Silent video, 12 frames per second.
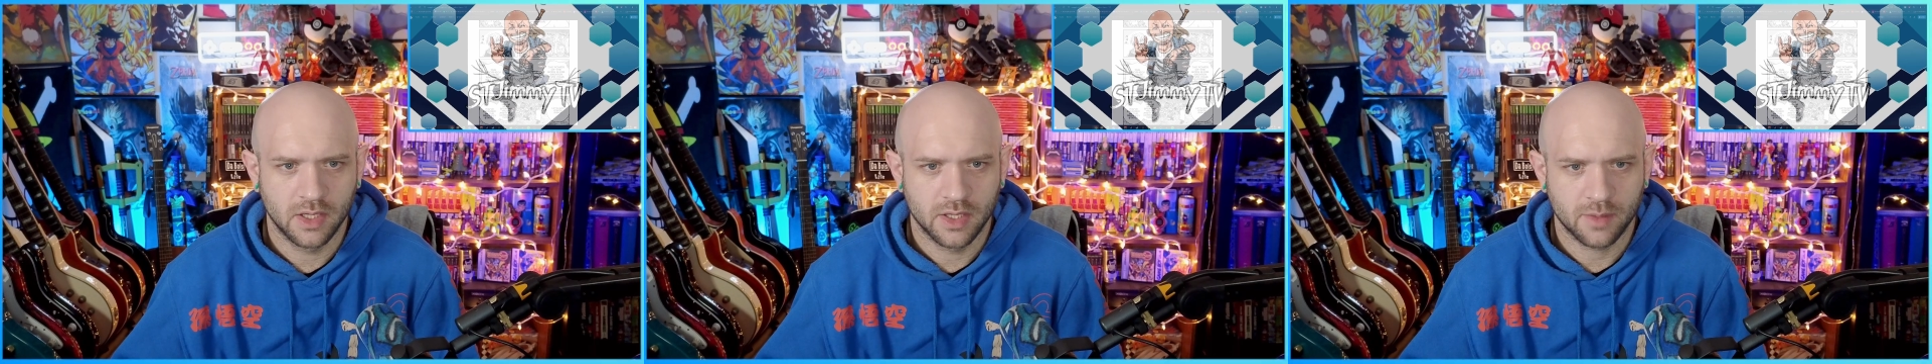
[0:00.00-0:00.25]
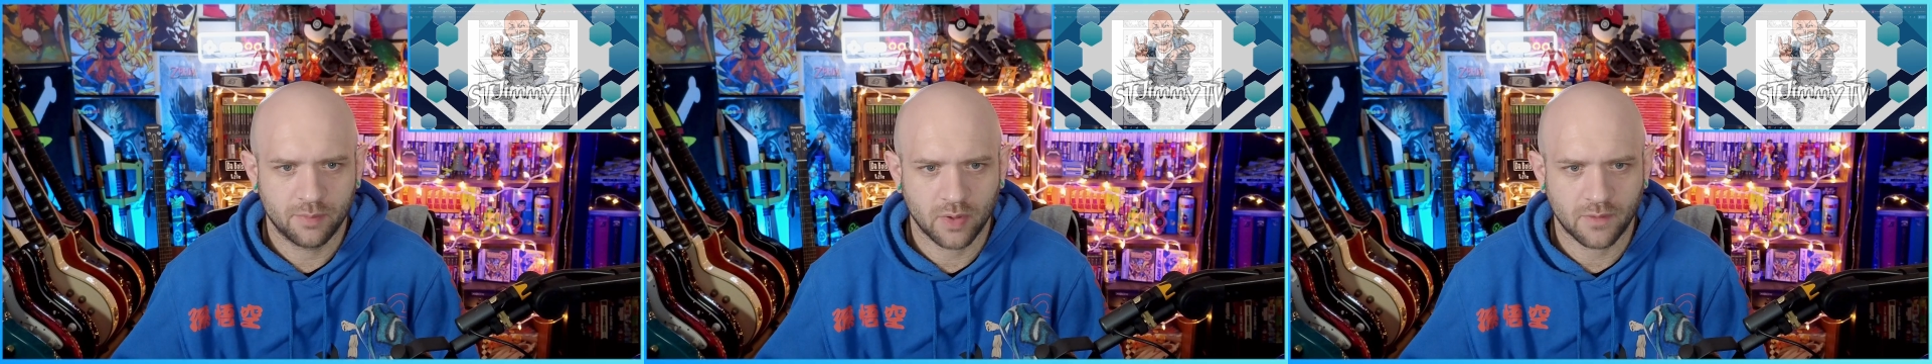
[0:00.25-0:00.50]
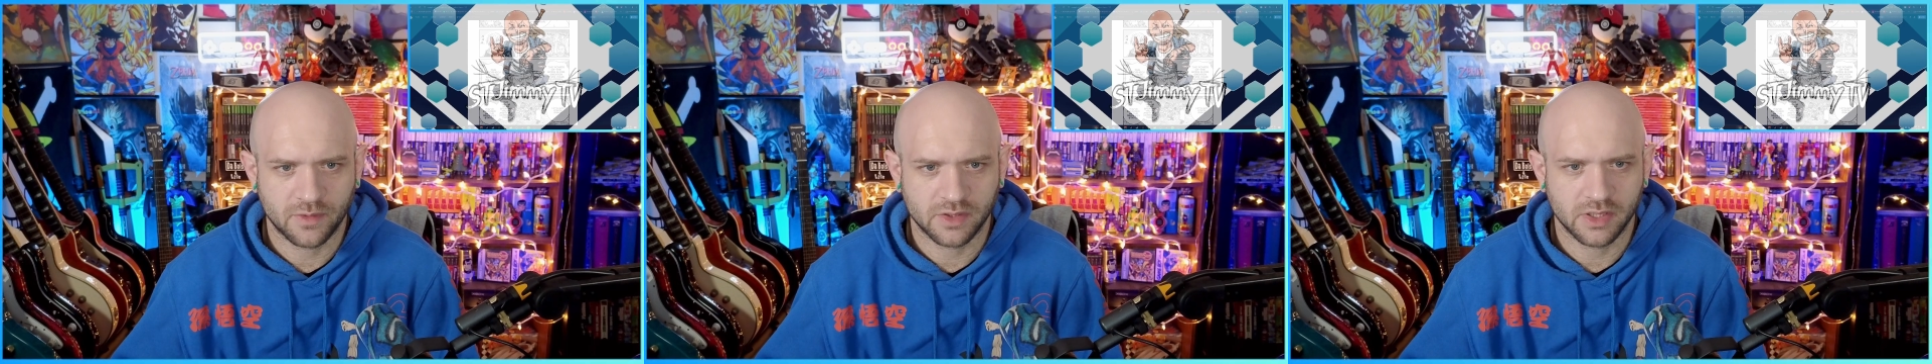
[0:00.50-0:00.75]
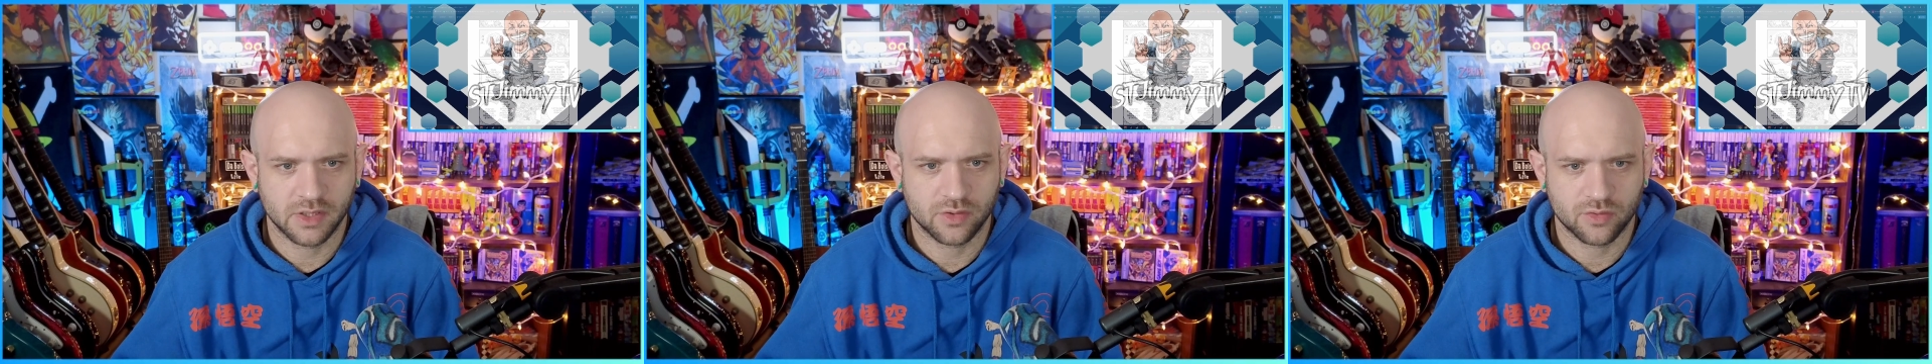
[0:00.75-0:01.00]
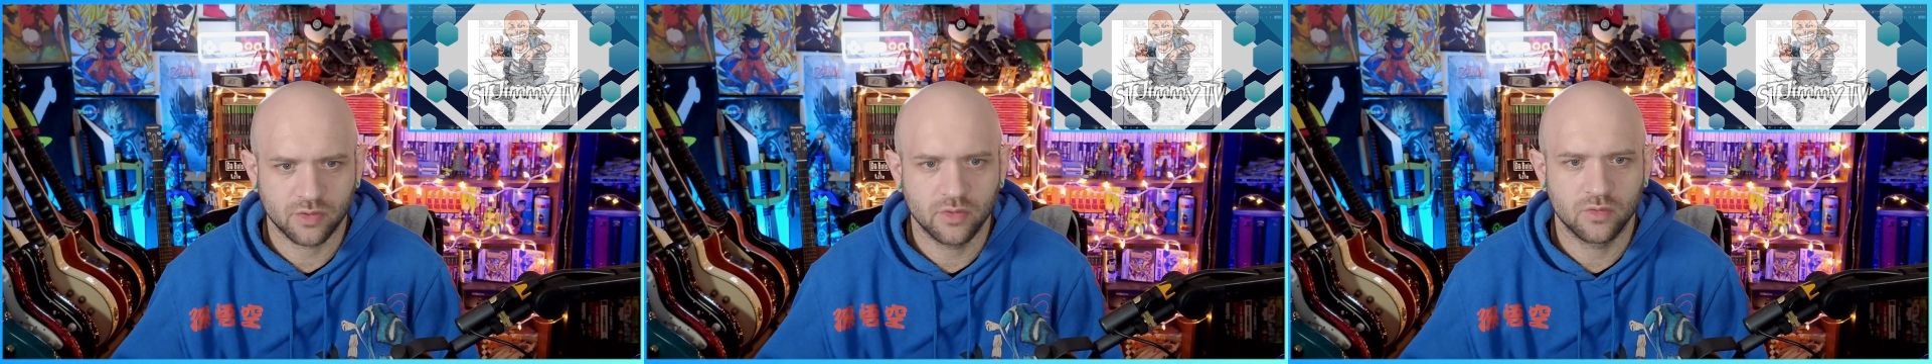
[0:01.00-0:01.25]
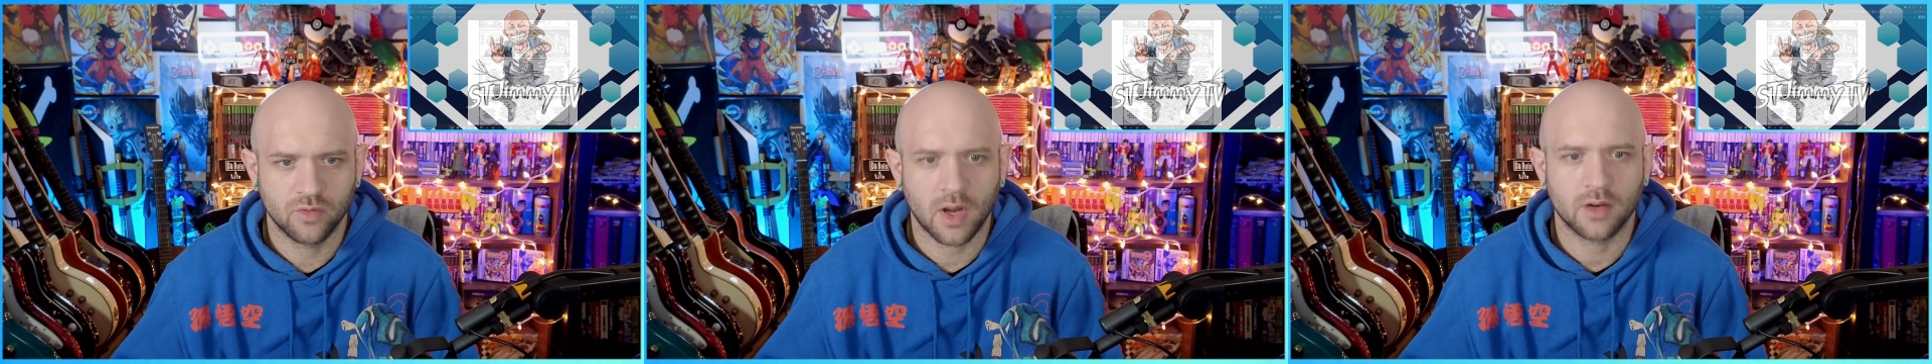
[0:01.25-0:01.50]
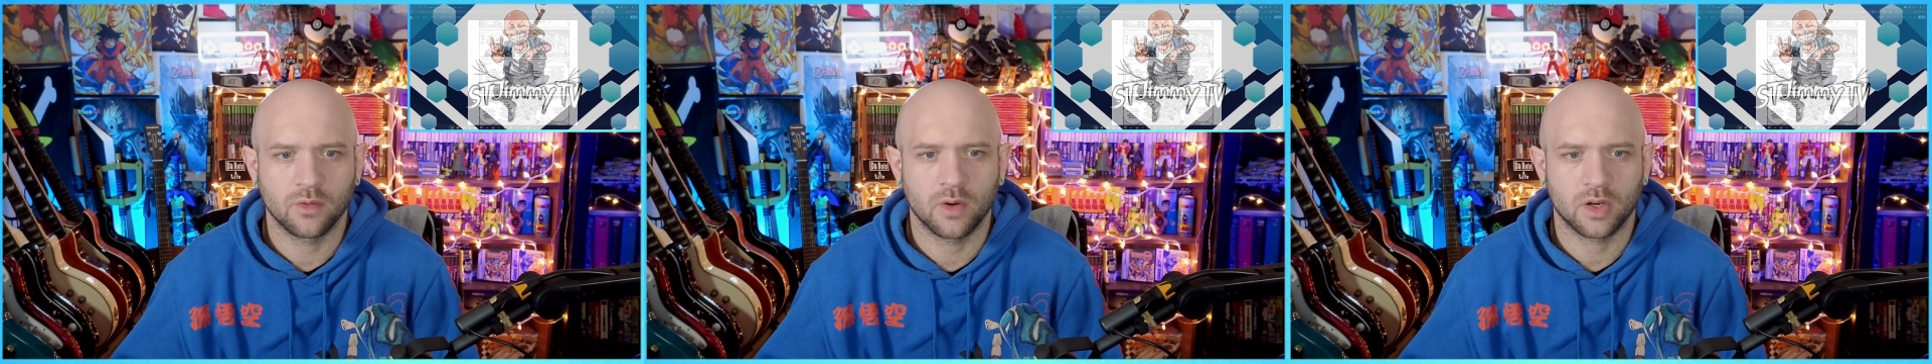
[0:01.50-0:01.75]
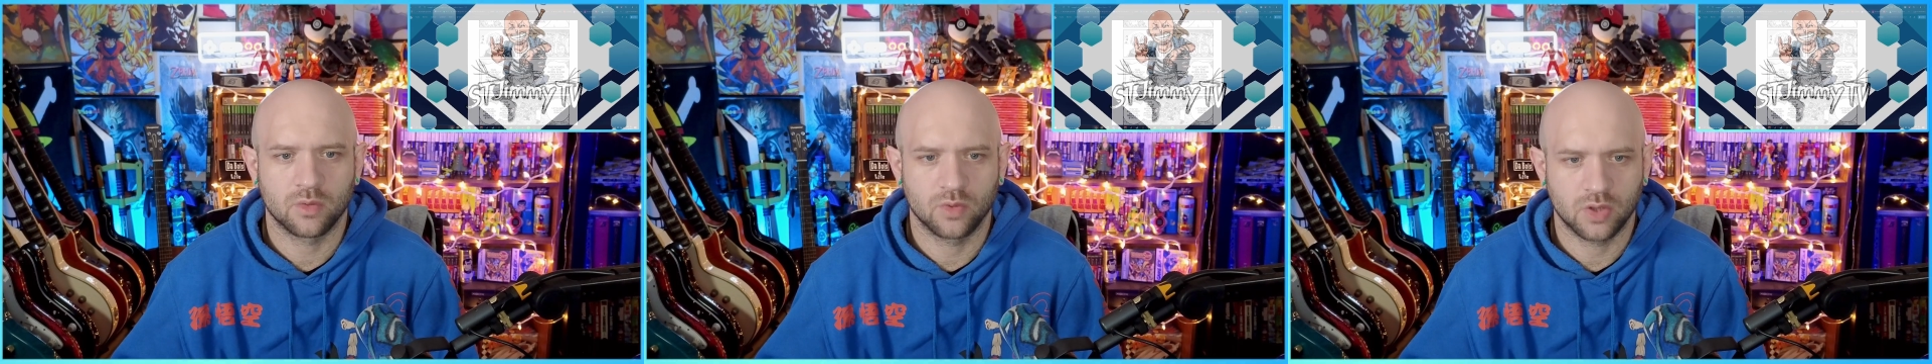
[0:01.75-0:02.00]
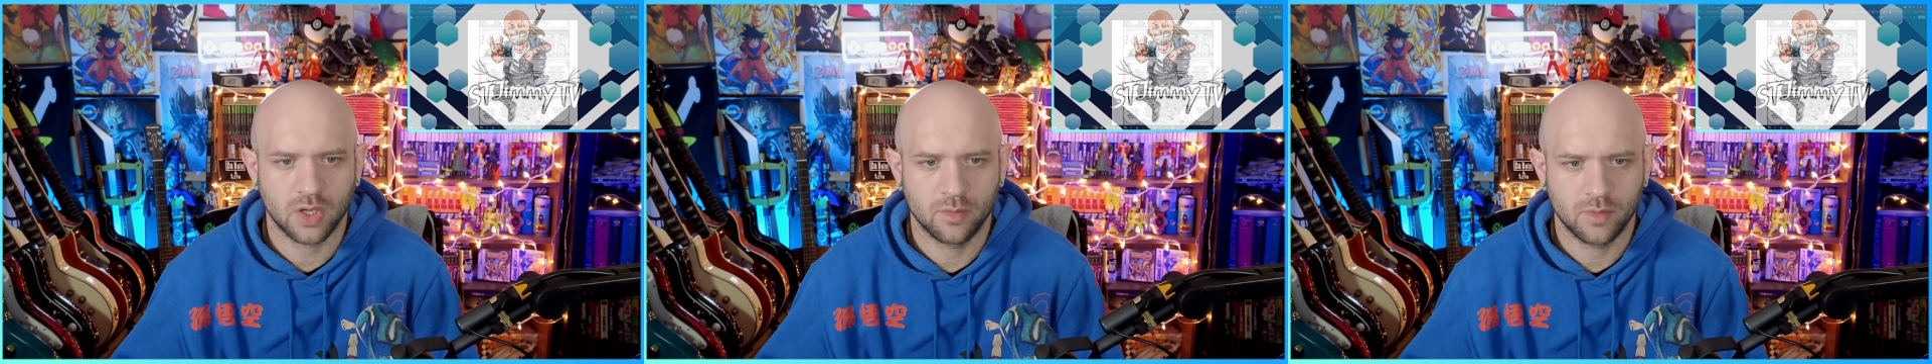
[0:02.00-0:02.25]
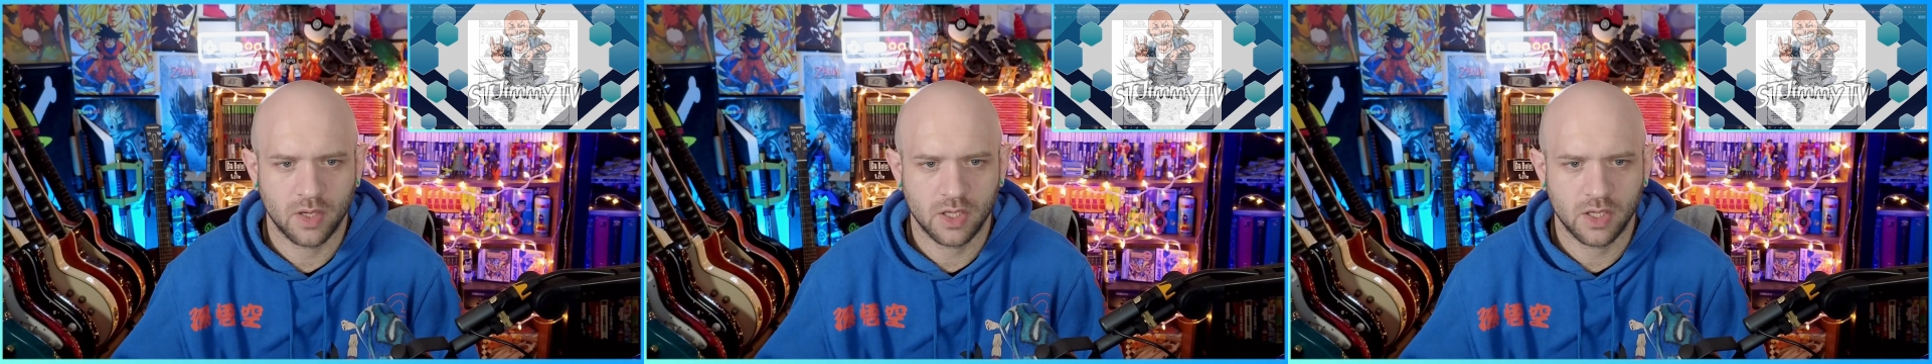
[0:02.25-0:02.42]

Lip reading: The prophecy is true. Ragnarok will come.